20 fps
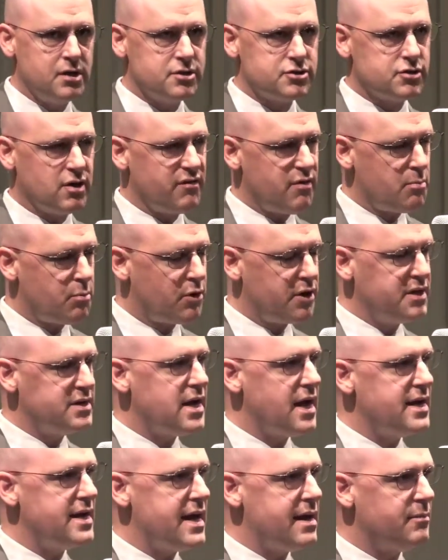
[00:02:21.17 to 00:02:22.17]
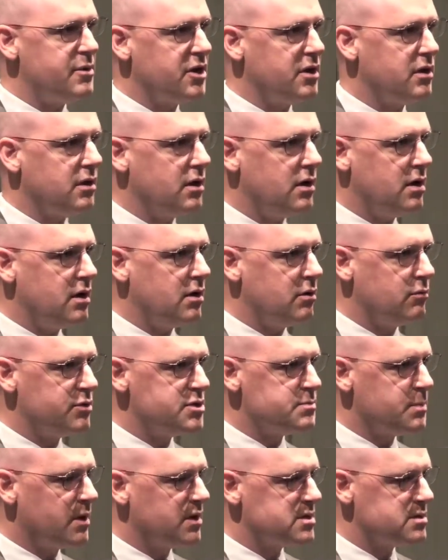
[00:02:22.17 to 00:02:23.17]
So I have a pretty dynamic
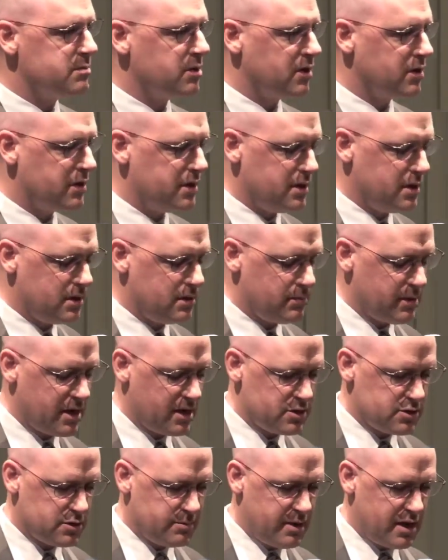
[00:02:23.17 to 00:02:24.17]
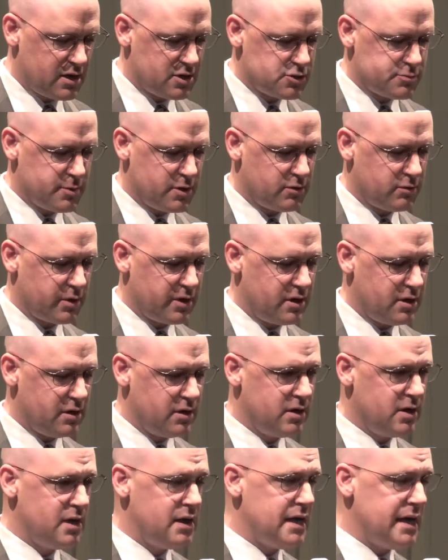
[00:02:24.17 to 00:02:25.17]
responsibility in the management arena.